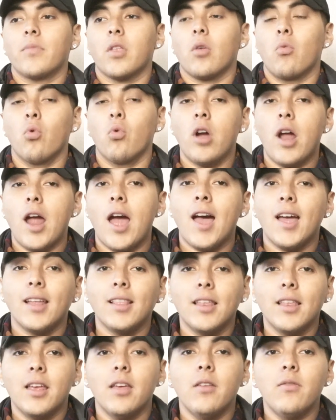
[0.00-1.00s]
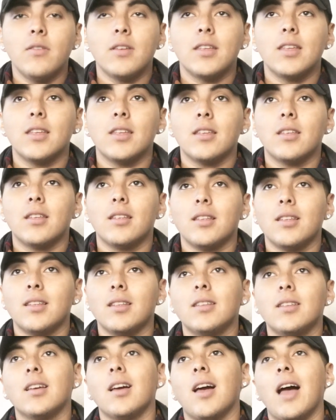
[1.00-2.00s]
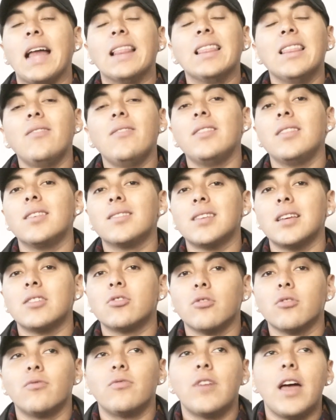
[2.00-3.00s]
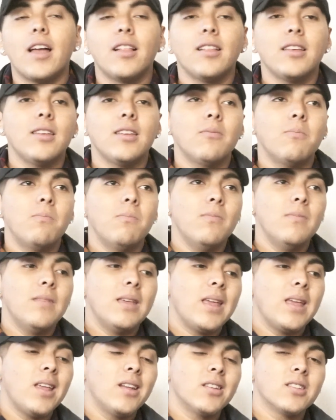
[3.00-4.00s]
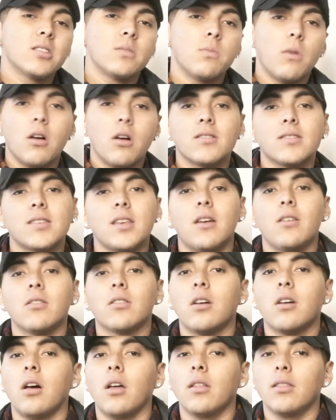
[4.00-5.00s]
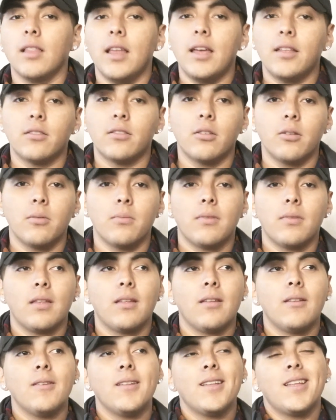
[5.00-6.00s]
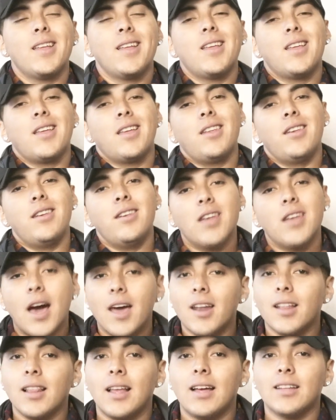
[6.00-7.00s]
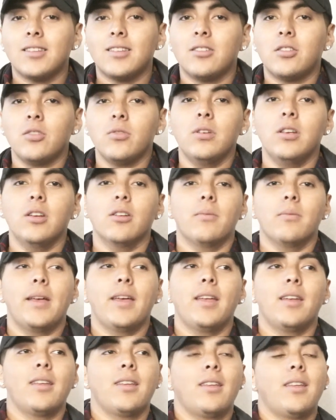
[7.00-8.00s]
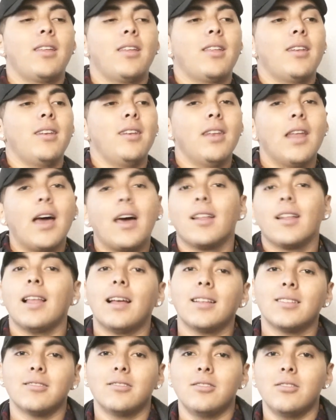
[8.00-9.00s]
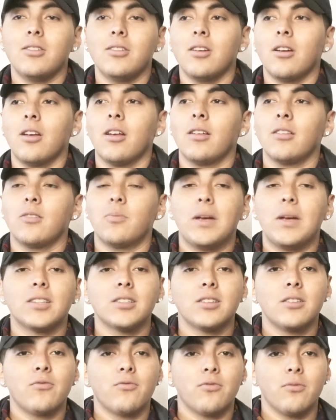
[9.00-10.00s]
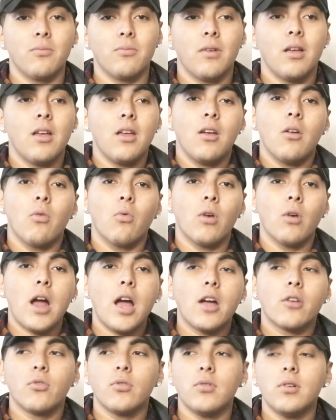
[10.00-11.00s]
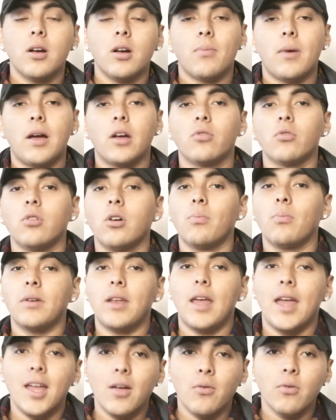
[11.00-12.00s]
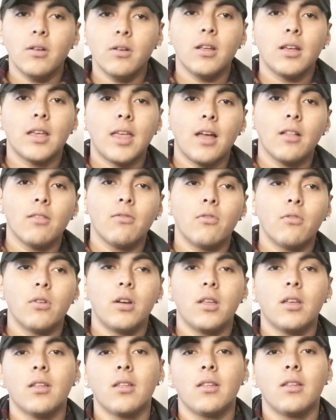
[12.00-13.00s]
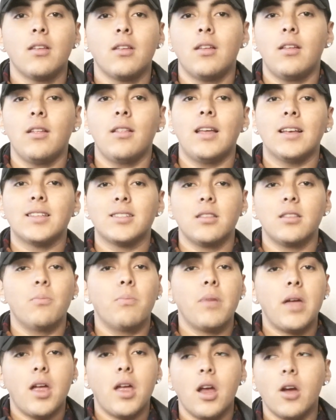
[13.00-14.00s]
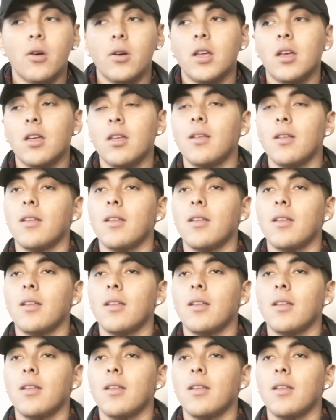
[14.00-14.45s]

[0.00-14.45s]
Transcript: Where I live in the Central Valley in a small town called Lathrop. Not a lot to do here, man. Not a lot to do here. Especially from where I grew up in Hayward, California. That's in the Bay Area.